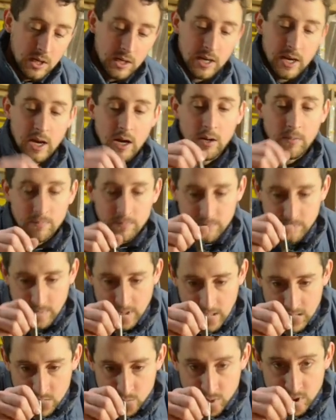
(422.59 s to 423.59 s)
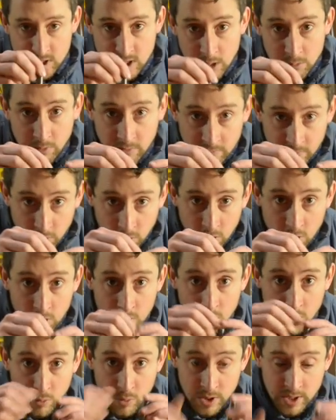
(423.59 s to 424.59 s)
Now, as we said before,
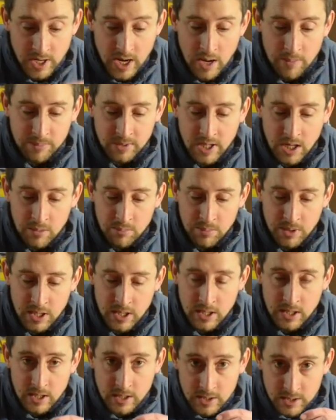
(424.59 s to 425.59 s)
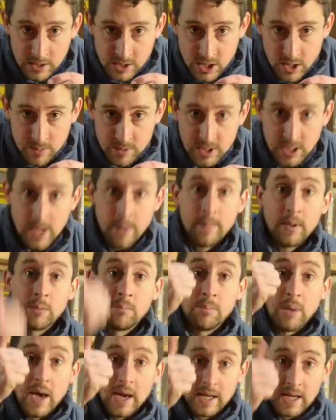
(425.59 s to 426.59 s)
with an upcut bit, the chips are
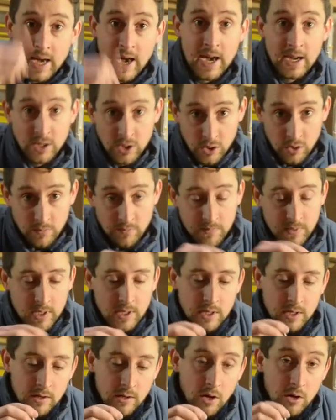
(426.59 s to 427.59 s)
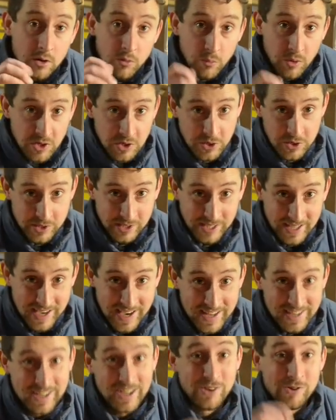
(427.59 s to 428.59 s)
coming back at you when you're using a
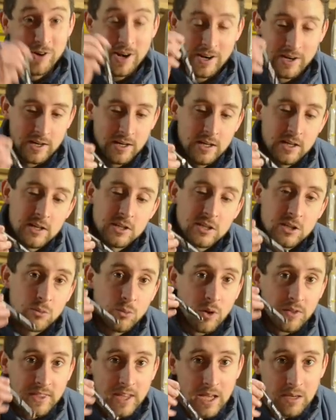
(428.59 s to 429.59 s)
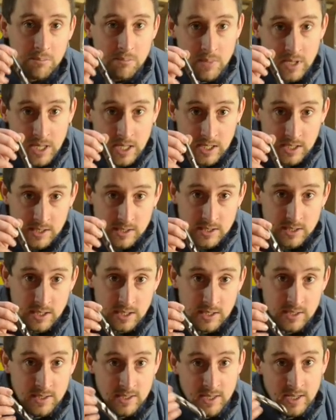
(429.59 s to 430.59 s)
handheld router. So what that means
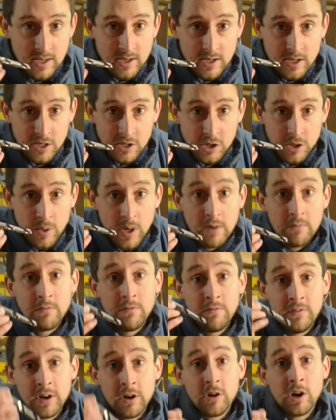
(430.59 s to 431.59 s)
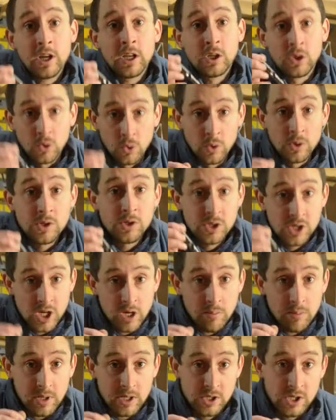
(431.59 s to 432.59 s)
is that you have very good
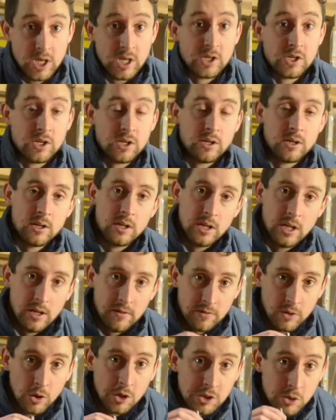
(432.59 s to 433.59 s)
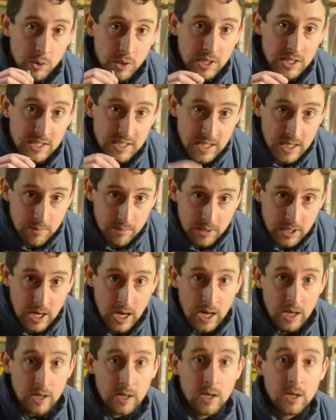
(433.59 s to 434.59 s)
chip ejection. If you're doing a deep
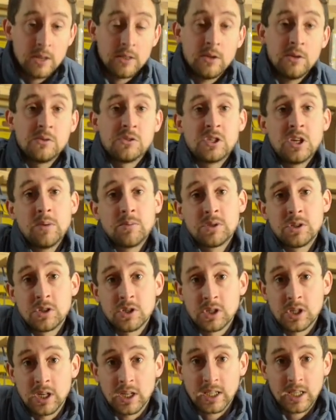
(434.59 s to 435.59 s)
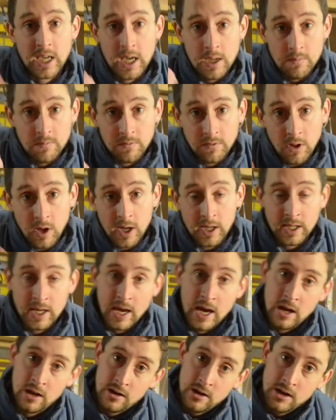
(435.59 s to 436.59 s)
cut, those chips are just going to keep flying
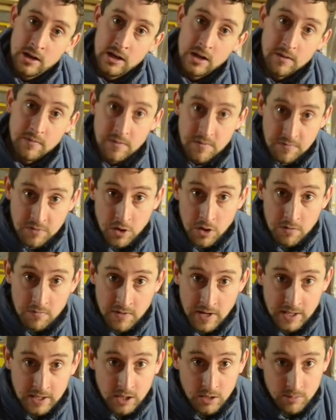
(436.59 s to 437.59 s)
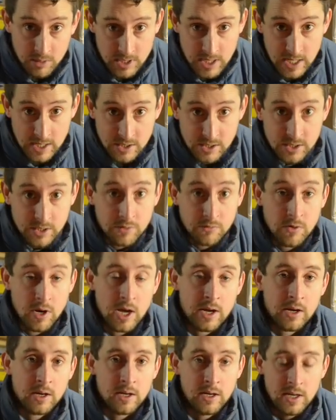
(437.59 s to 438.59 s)
out. If you've got a vacuum attached to the
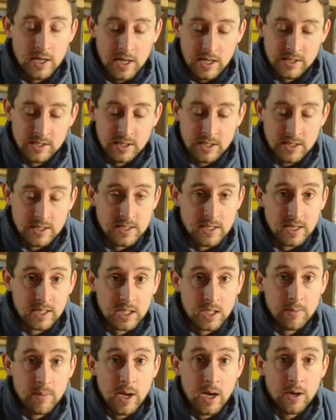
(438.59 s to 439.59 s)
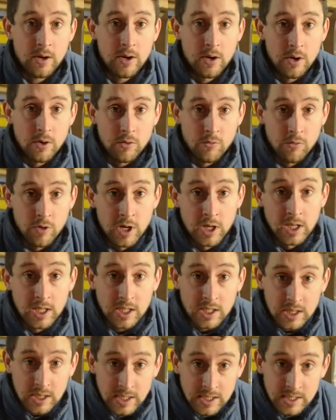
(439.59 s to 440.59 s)
router, it's going to suck them out really
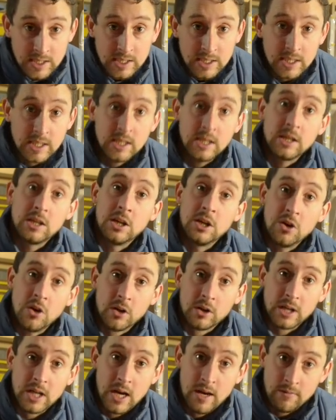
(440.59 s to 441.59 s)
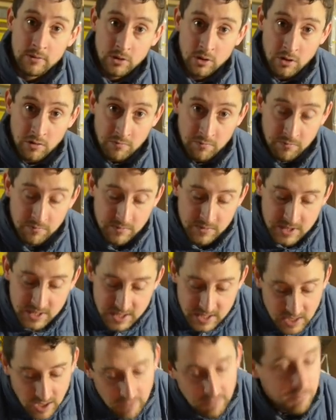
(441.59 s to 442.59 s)
cleanly. You're not going to have a lot of
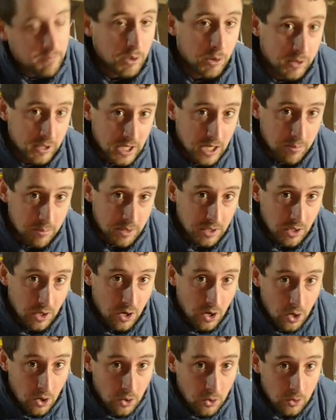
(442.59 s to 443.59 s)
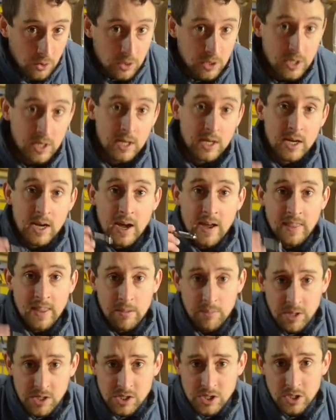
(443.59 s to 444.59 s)
stuff building up in the hole.
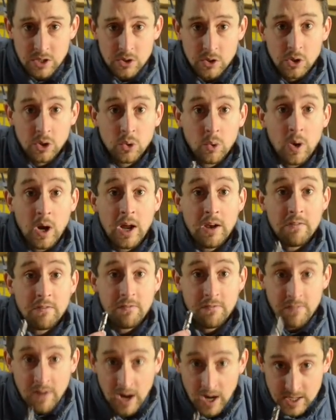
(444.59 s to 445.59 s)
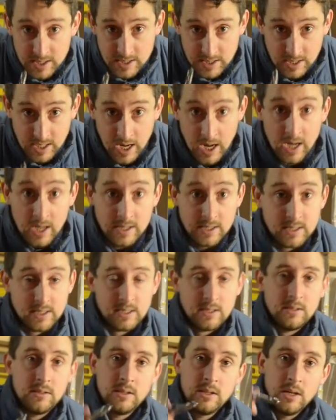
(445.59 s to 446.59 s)
That means you can do quite fast
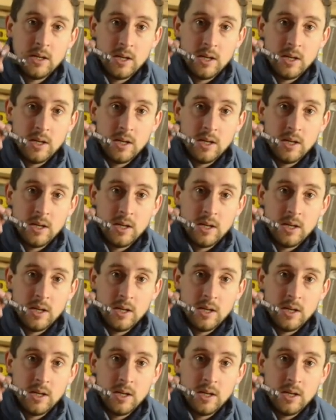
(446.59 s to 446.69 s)
cuts.